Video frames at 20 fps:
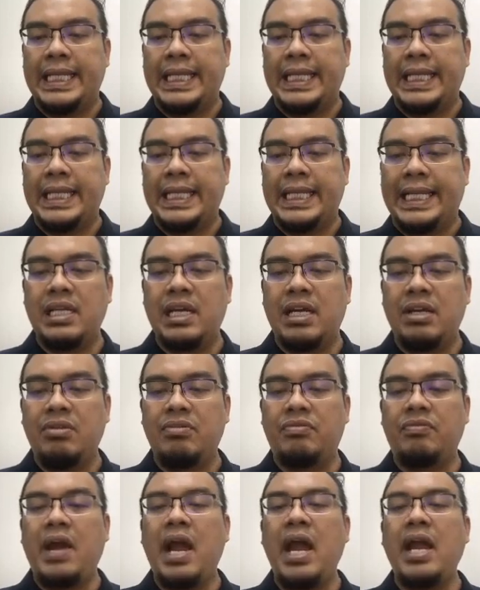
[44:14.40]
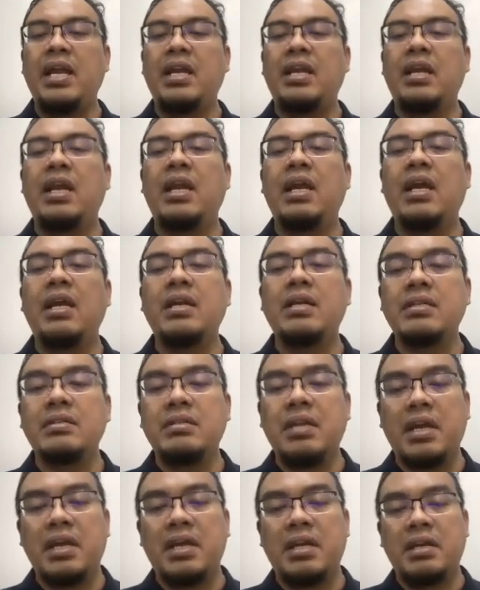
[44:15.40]
Tasina, you finally
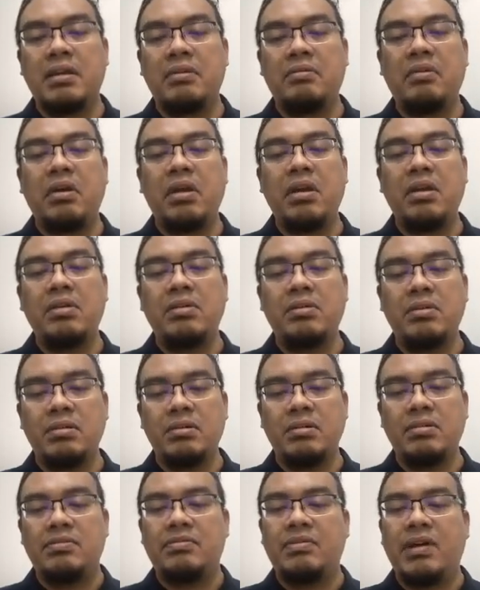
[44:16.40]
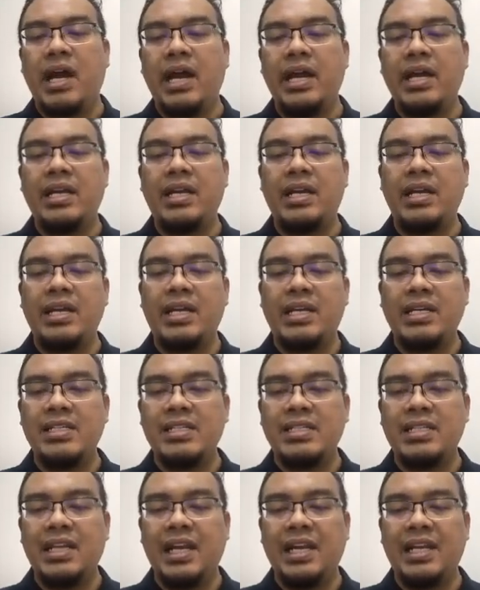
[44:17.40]
understand. Very good. Finally
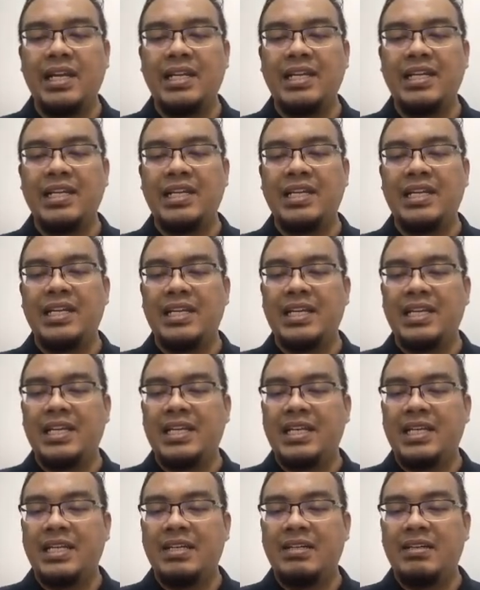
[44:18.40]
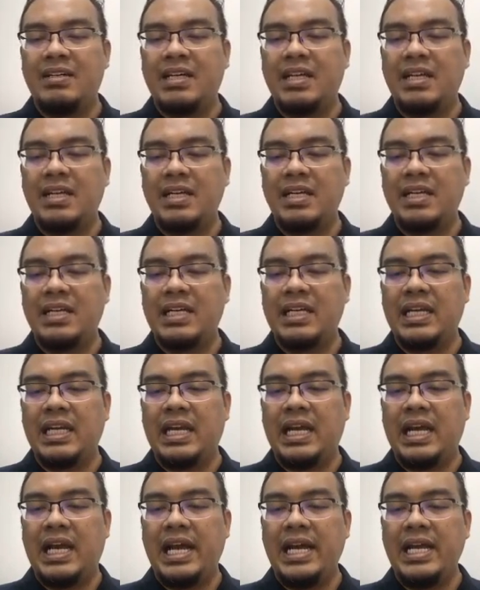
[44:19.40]
understand. Okay.
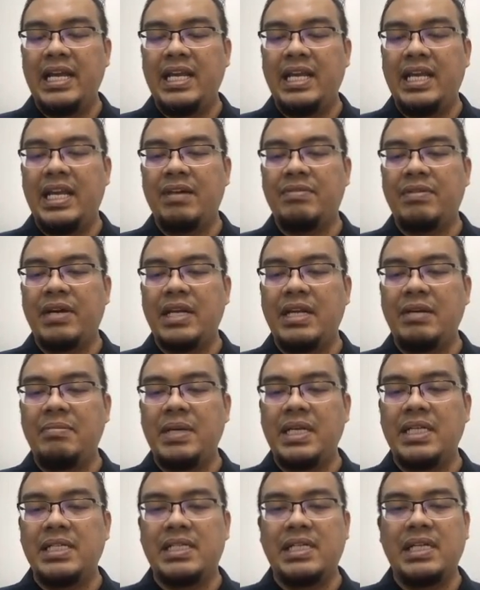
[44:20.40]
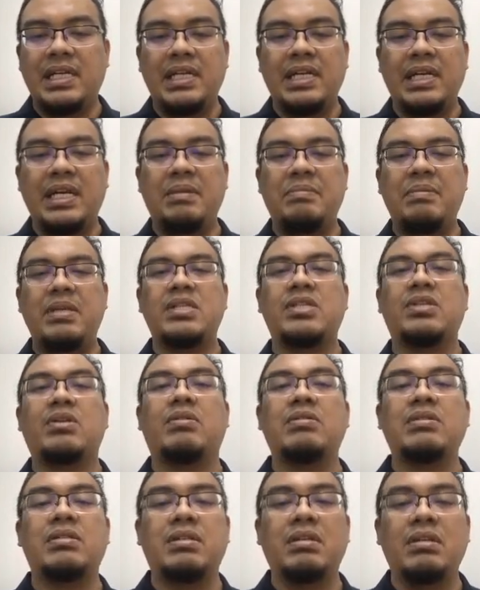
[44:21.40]
IDK, what it means? It means
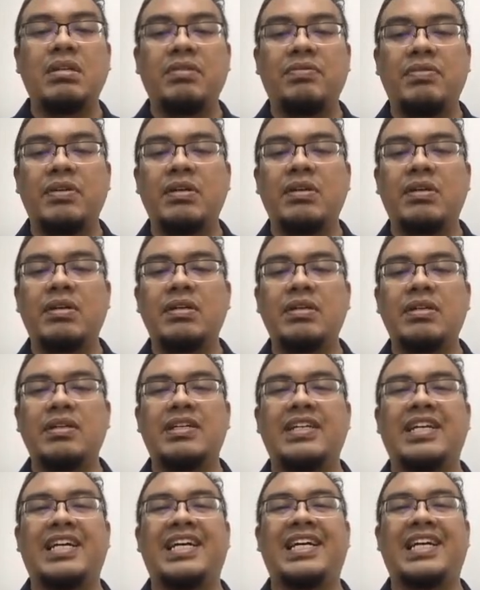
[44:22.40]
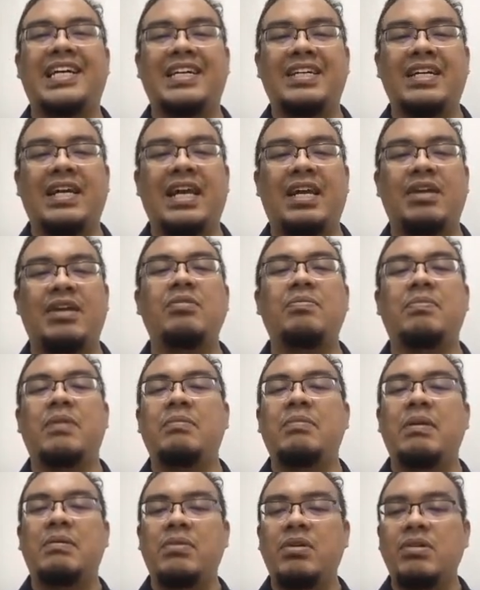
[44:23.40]
constant difference law. Okay, no
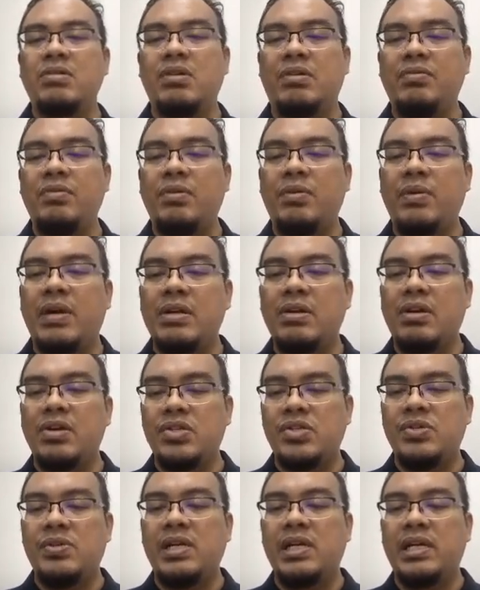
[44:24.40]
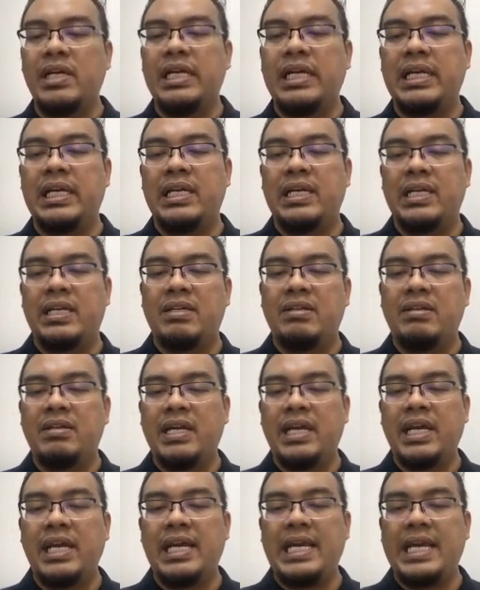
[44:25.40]
problem. Those of you who are not sure,
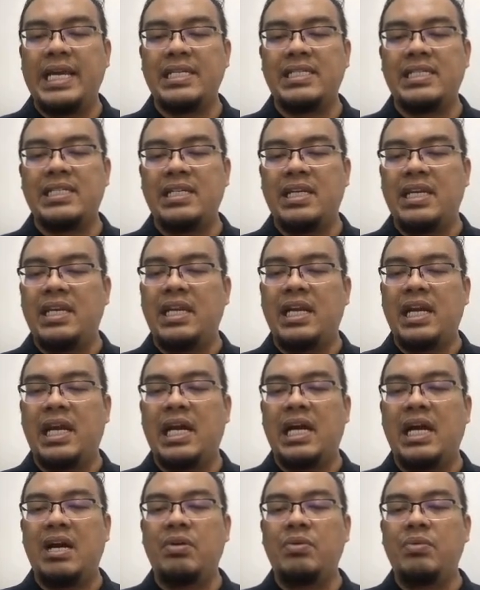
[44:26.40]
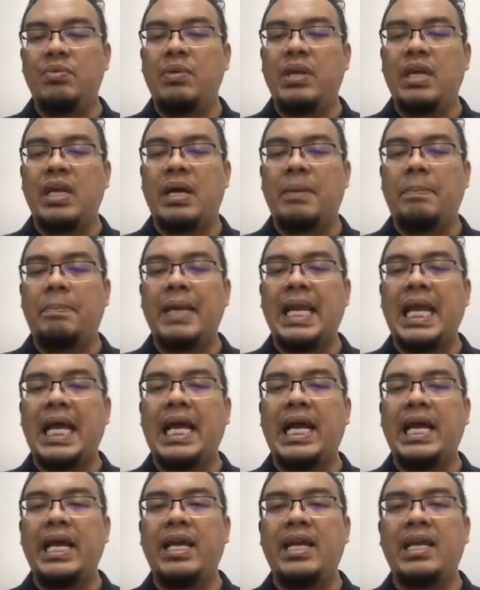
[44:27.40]
okay, let's see how we
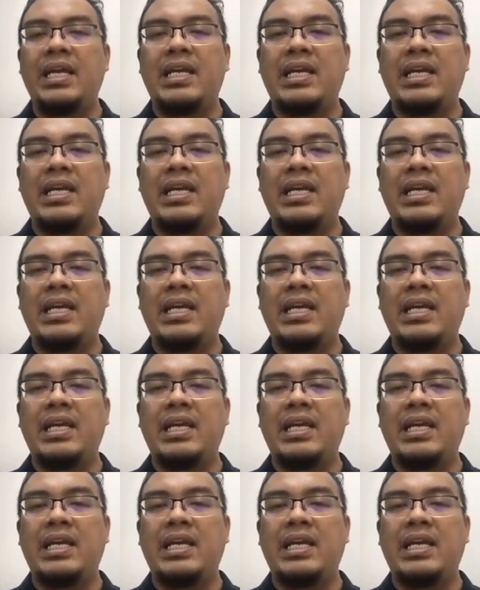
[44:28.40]
apply